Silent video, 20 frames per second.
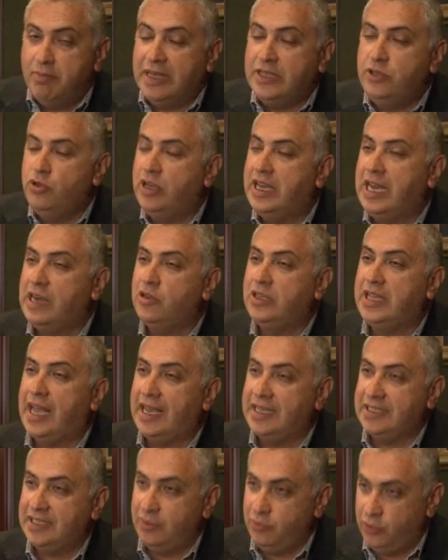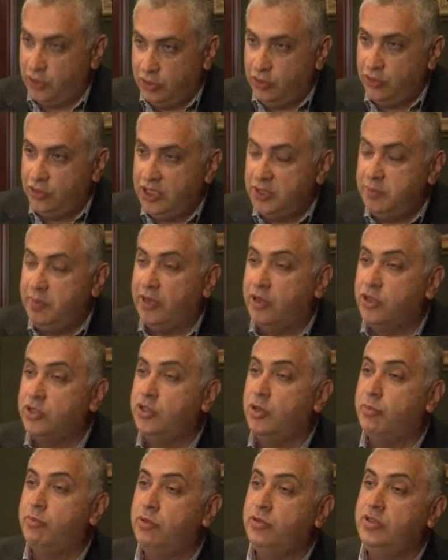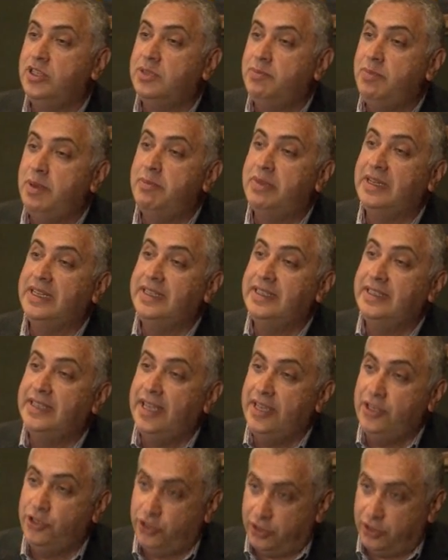But you cannot ask them to do this because you put these people in